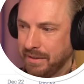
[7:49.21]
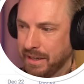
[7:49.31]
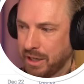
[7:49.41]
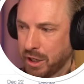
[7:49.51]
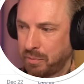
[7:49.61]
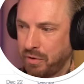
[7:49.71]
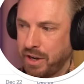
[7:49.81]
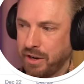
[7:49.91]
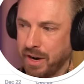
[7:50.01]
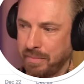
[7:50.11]
This looks
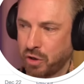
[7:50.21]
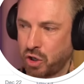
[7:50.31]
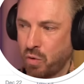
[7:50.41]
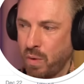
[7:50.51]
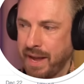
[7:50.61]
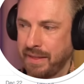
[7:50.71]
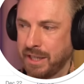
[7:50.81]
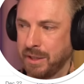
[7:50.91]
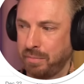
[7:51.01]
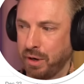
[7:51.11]
pretty good. I'm not sure where
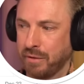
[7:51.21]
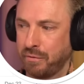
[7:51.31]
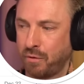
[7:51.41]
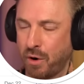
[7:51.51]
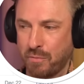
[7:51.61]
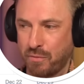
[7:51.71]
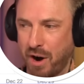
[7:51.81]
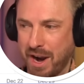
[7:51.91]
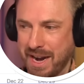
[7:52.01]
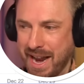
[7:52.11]
this is pulling from
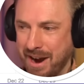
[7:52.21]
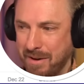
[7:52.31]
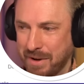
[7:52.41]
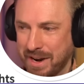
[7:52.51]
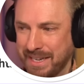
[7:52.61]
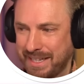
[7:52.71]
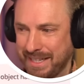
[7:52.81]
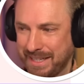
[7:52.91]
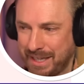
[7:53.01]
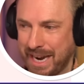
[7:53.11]
right now, but it's
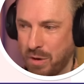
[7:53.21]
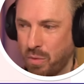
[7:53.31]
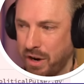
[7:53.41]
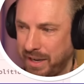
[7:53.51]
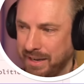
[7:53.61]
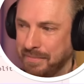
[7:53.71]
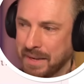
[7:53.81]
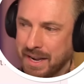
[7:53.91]
it's kind of working.